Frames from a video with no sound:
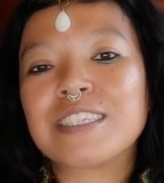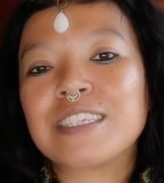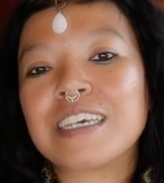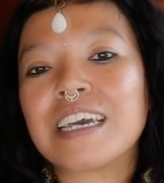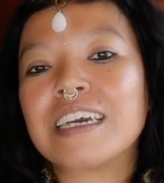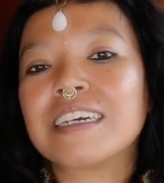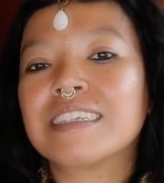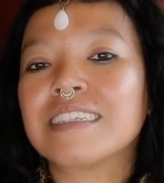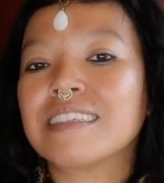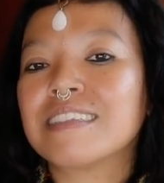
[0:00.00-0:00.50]

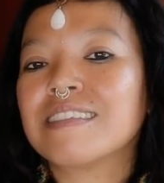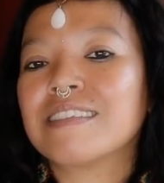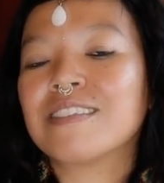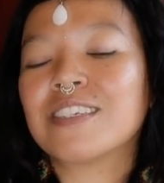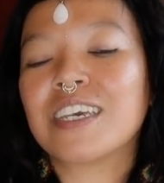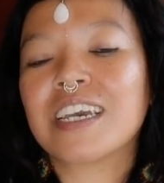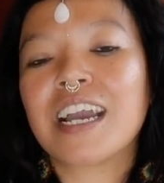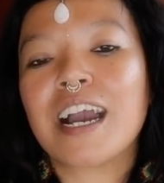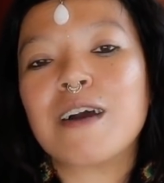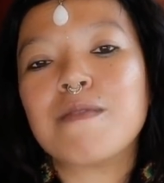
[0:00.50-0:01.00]
just
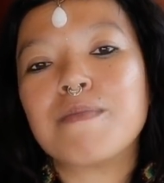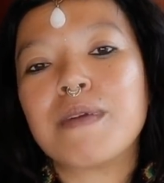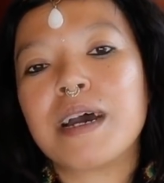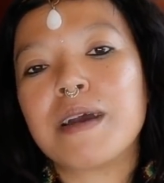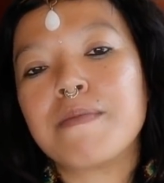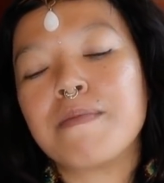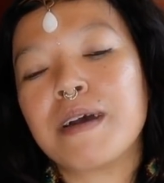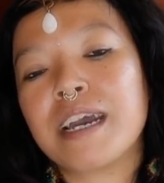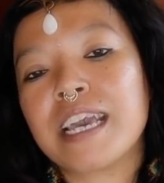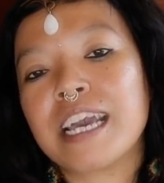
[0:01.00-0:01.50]
check out
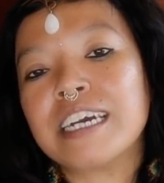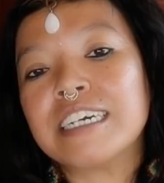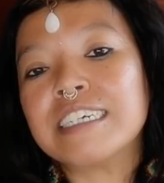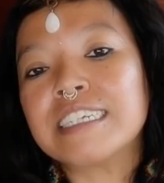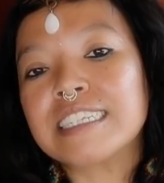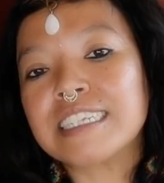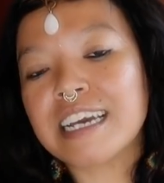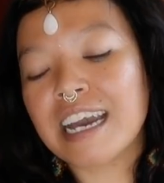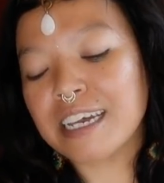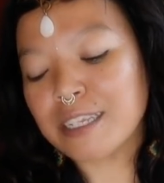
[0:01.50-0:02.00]
my
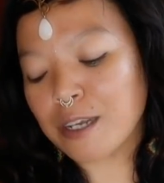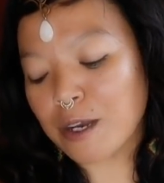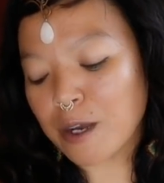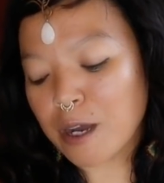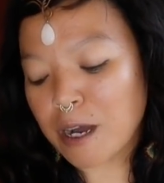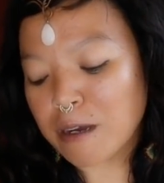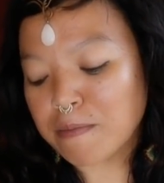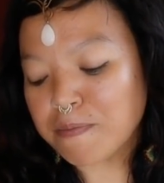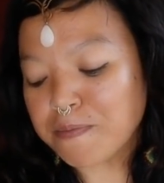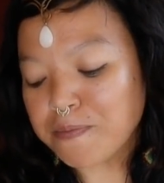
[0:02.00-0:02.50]

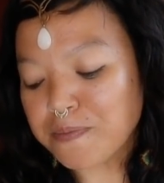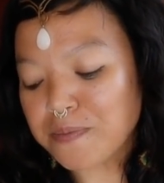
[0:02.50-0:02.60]
mayaearthsky.com.